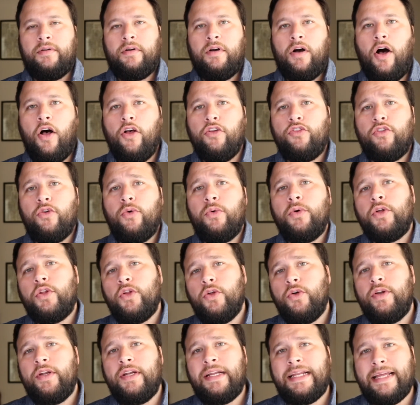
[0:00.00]
Also
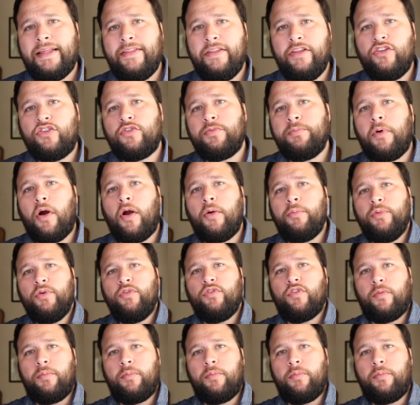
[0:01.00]
included in the Smartmove